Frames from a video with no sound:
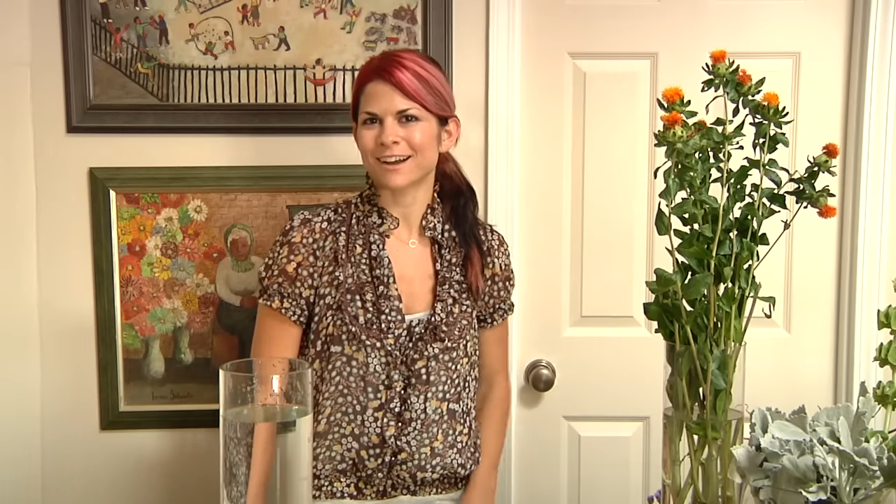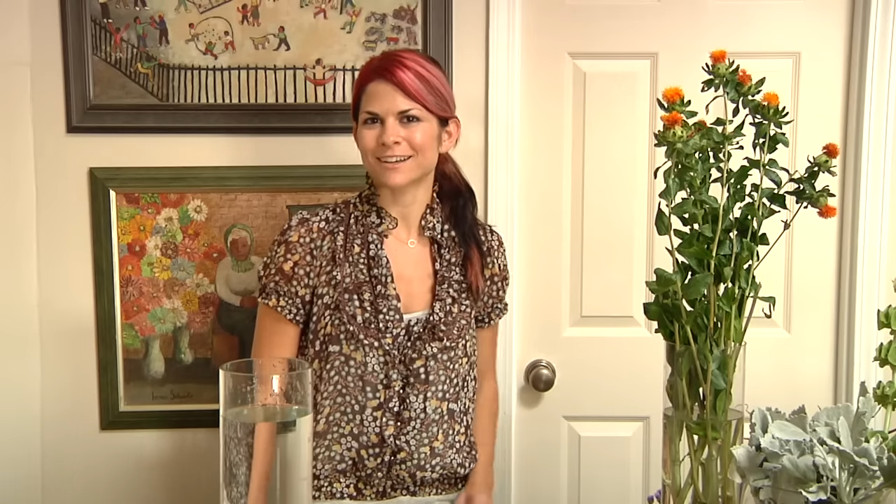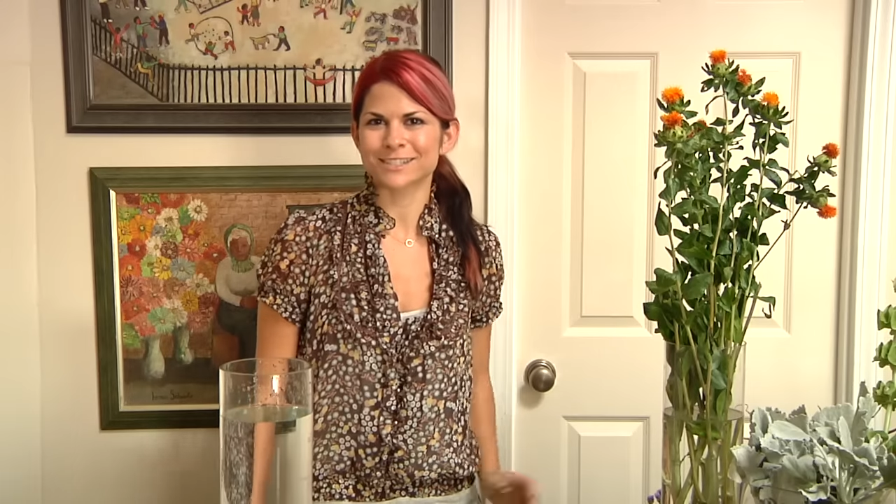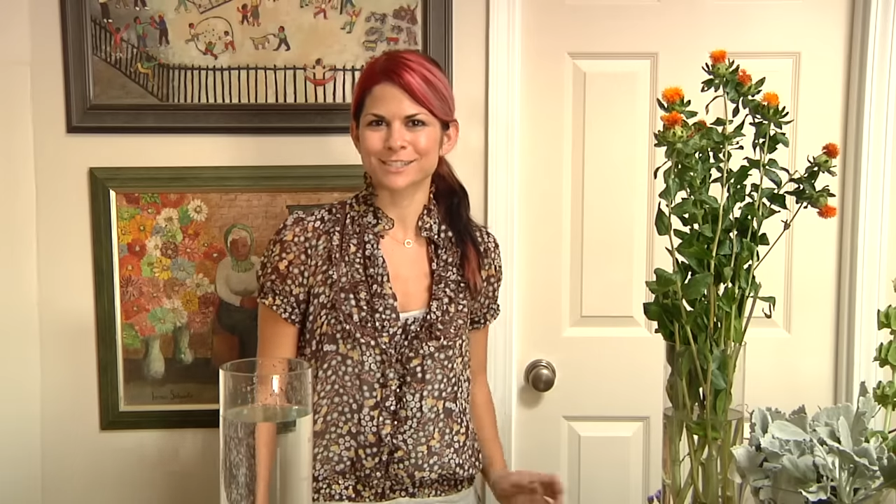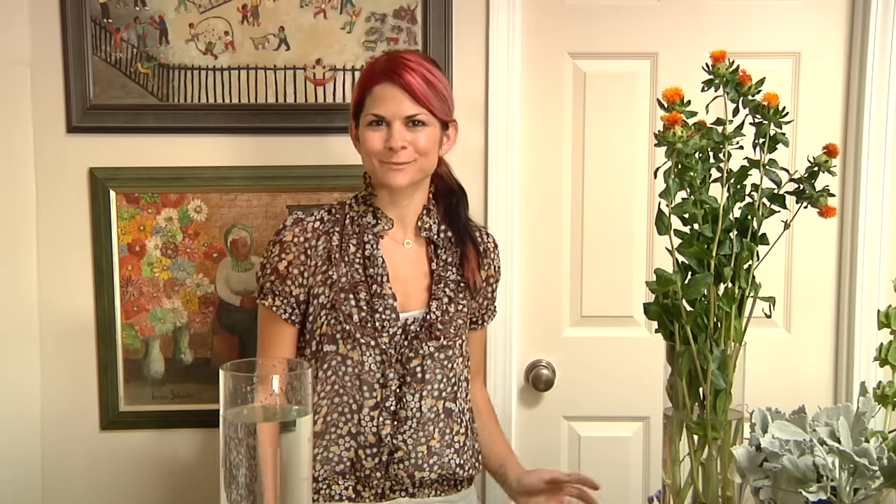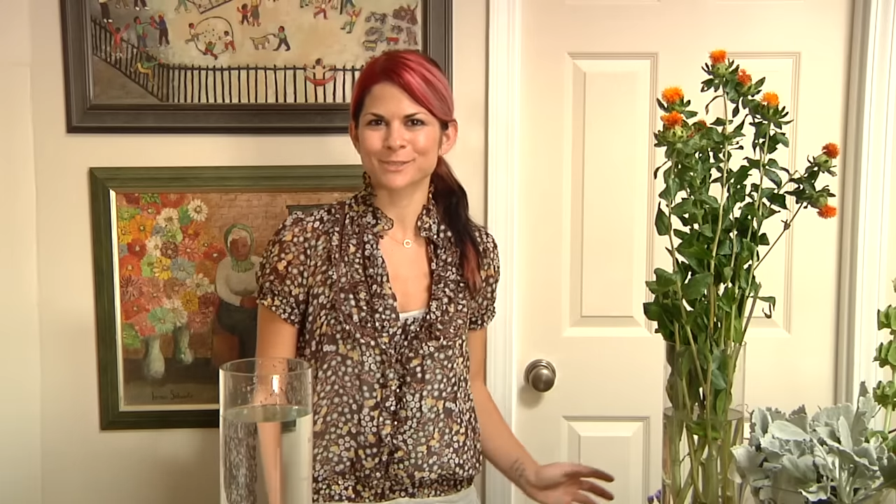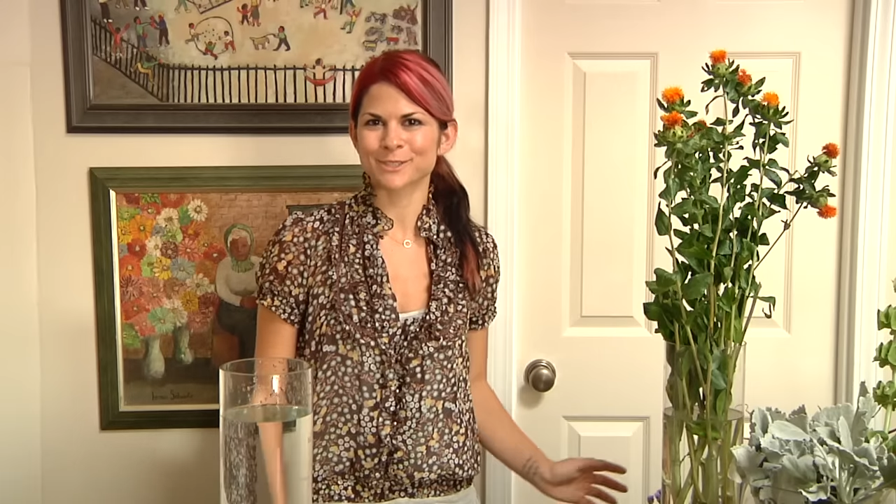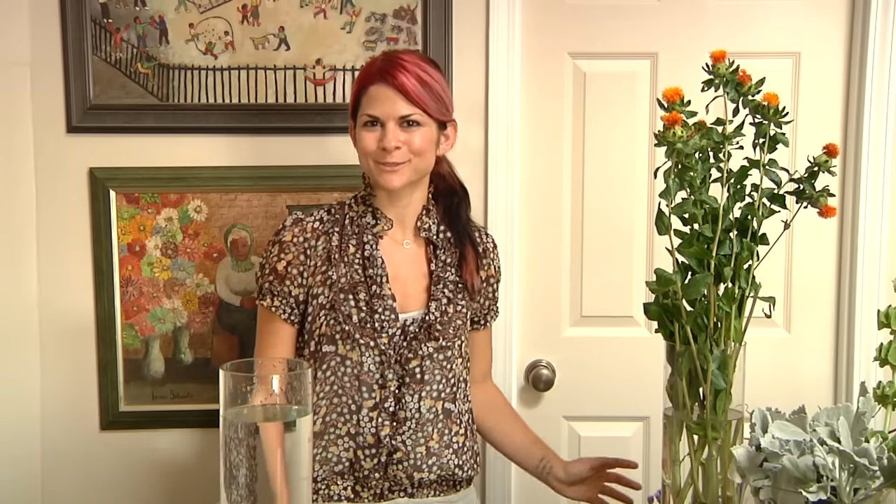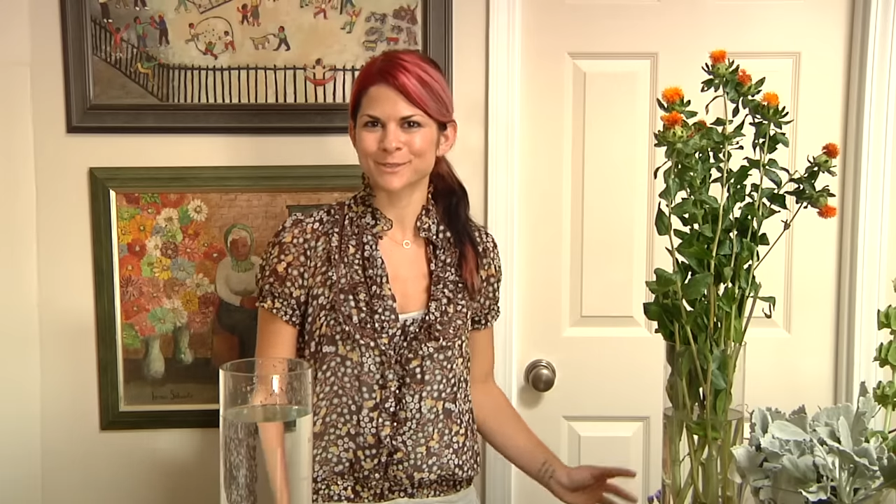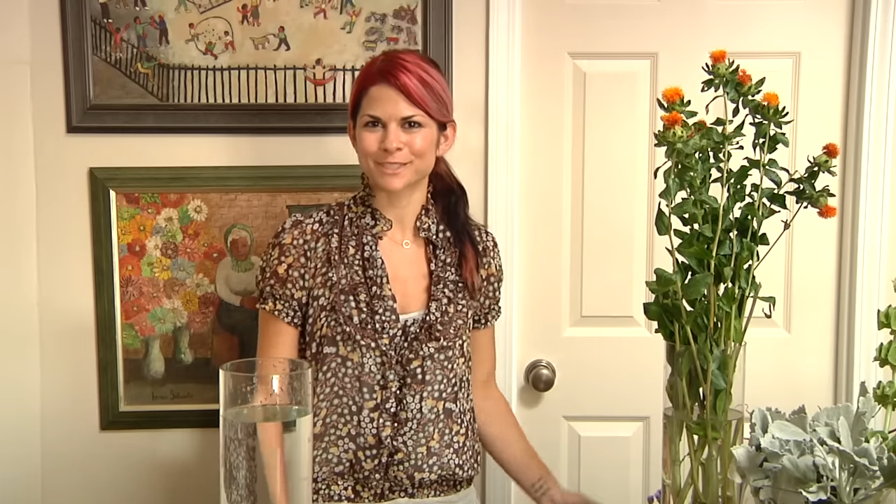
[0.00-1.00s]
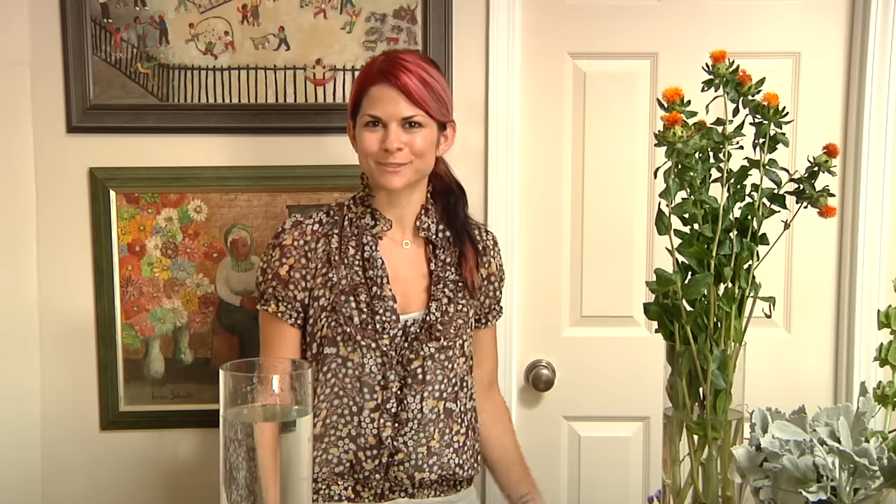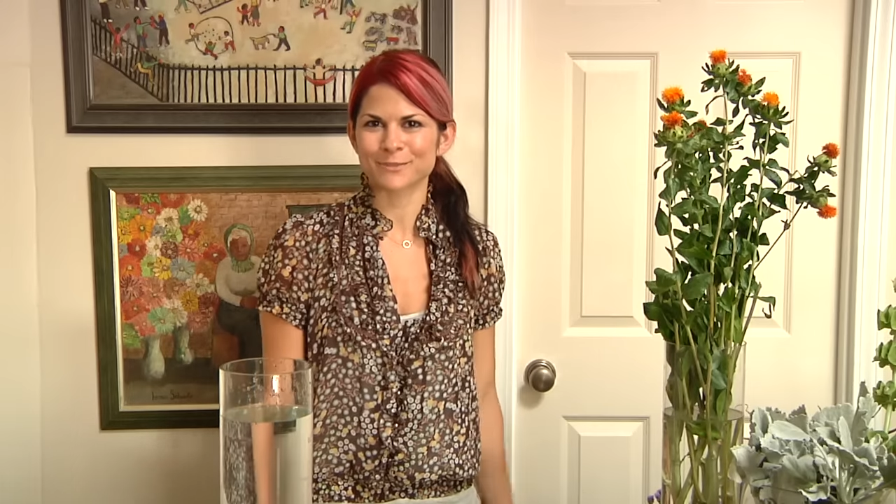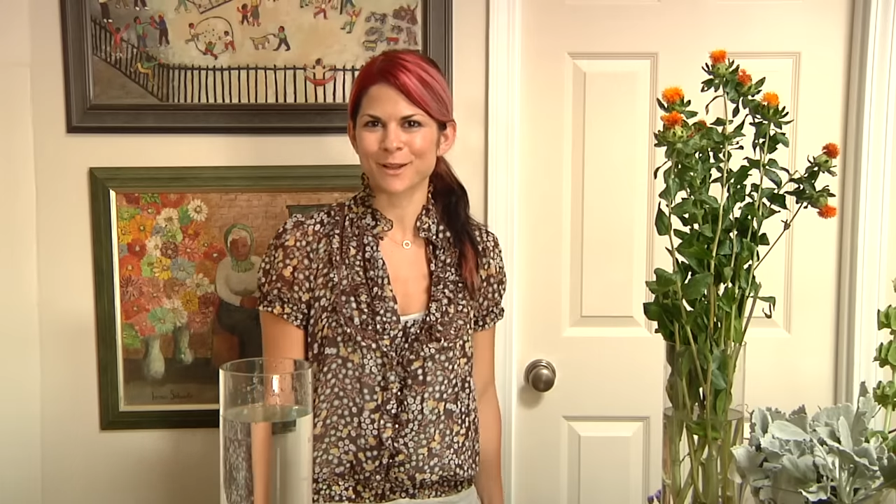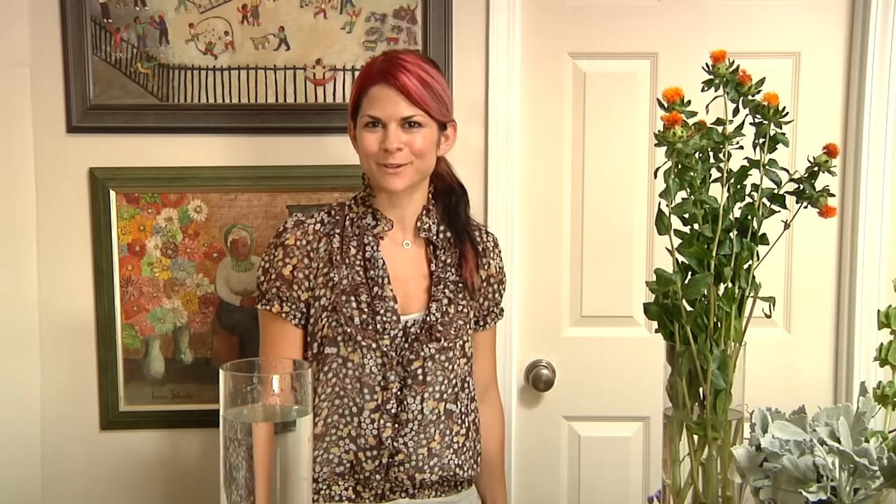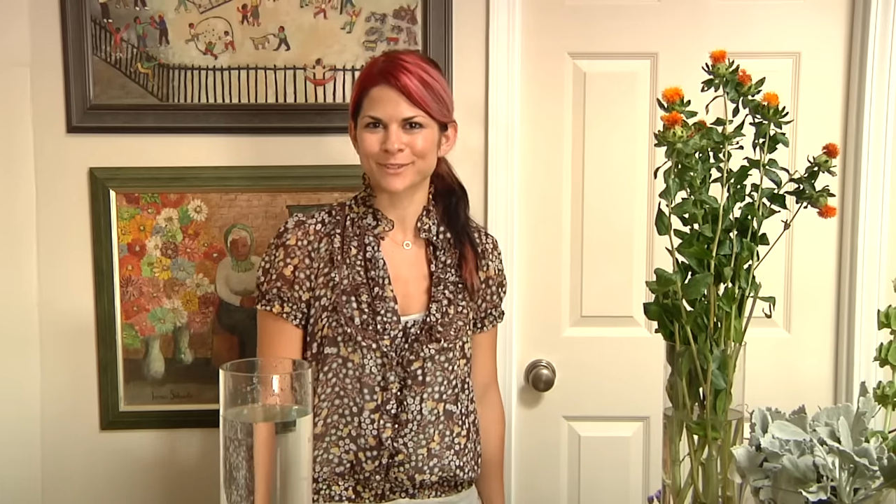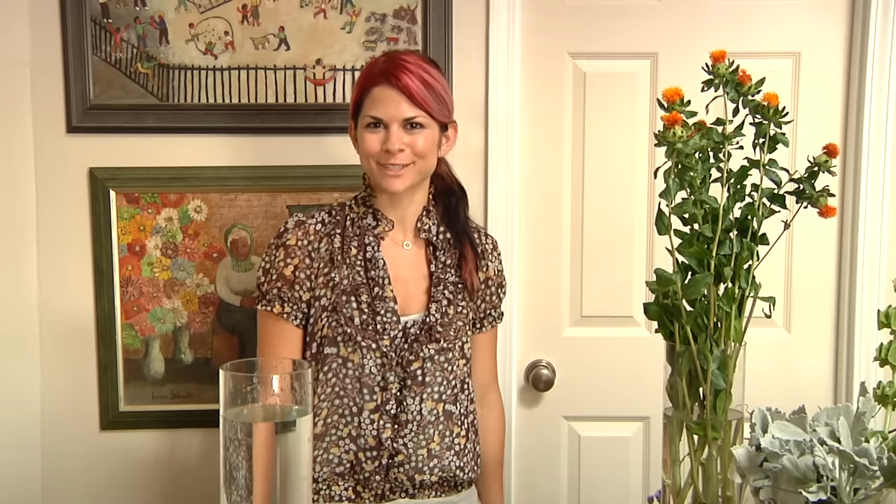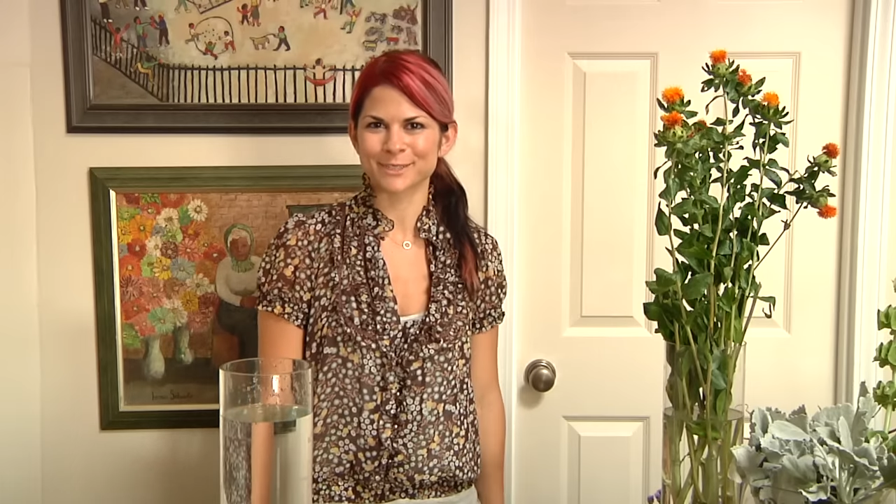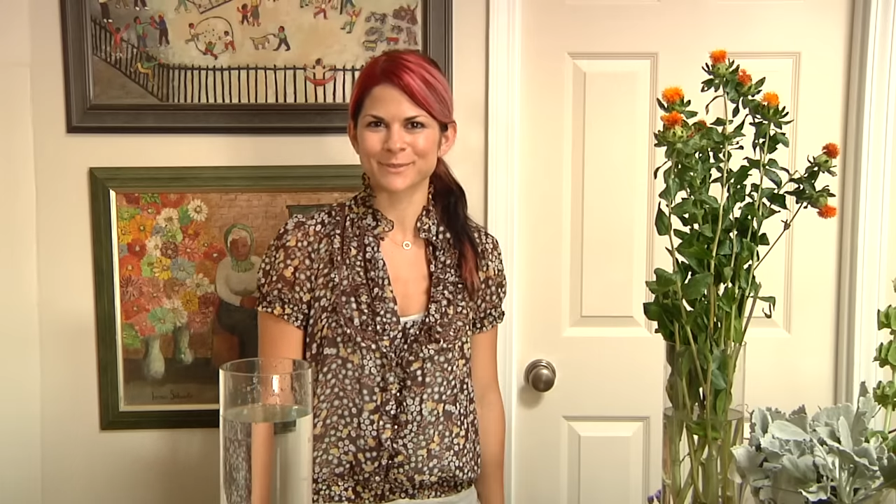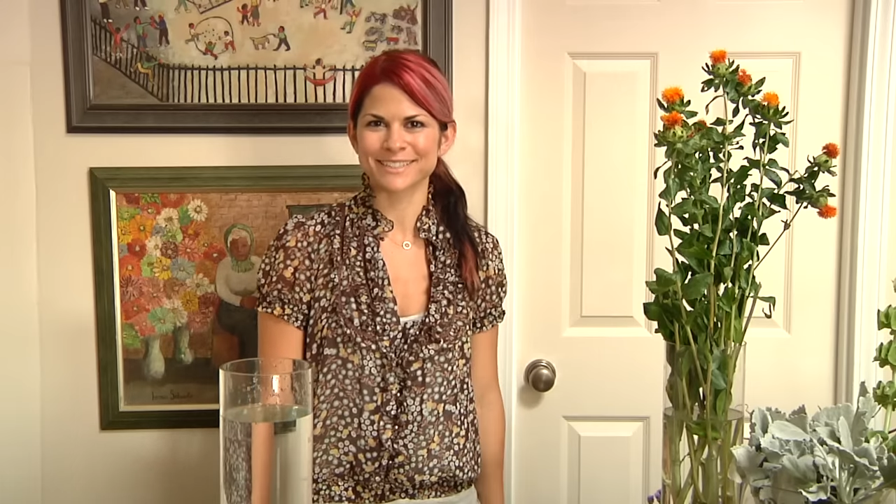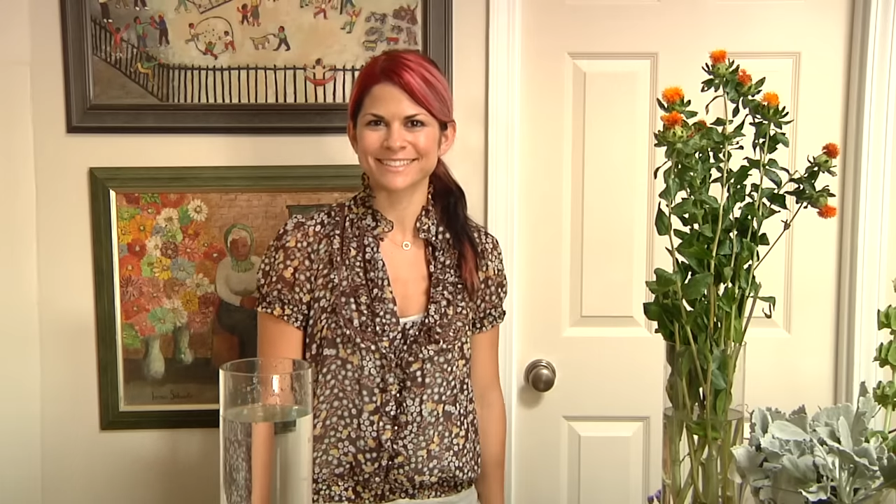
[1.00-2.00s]
awesome two-tiered flower
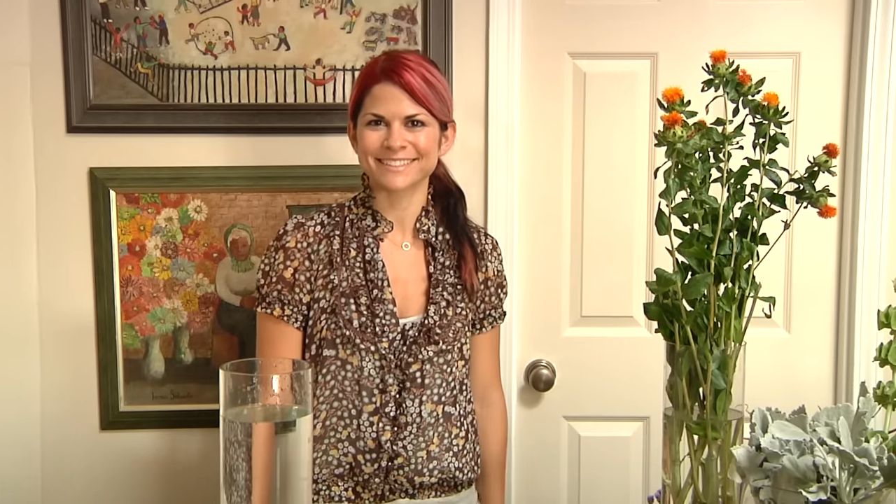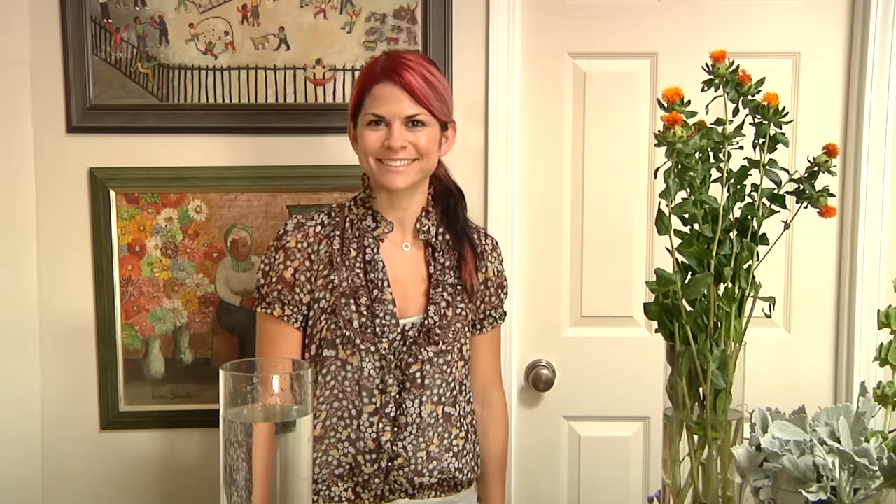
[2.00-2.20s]
arrangement.